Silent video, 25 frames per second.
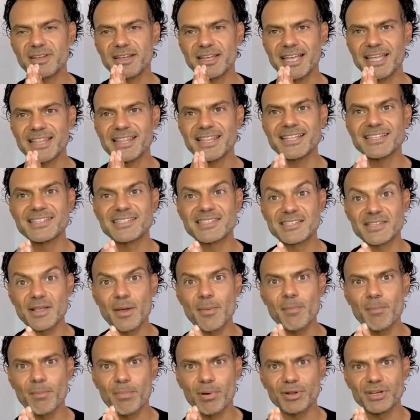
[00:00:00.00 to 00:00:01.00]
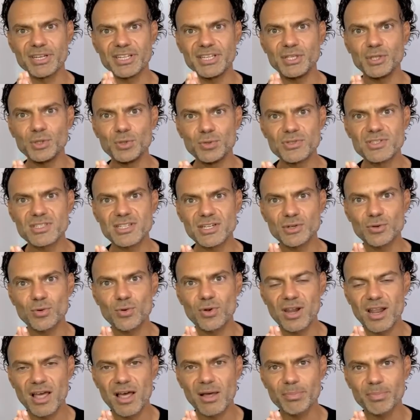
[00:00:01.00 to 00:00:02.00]
and then somebody used it all
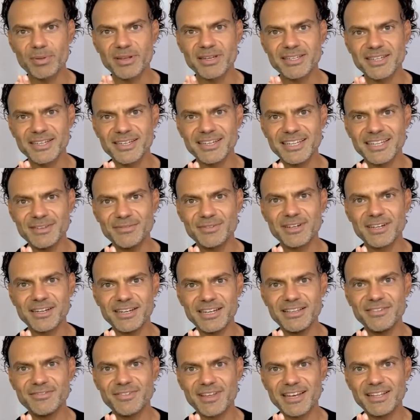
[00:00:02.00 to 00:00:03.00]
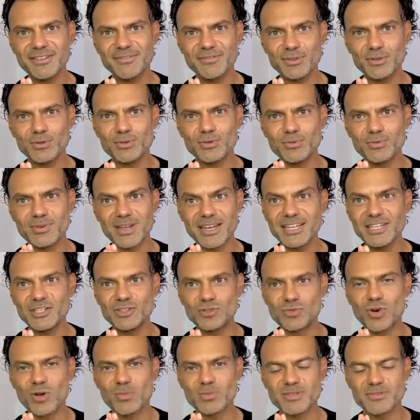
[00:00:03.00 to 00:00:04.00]
up and didn't even leave any few any
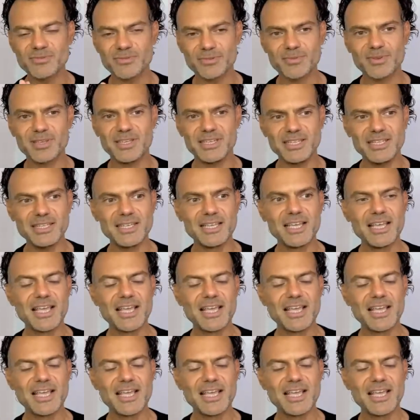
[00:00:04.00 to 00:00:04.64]
drops for me.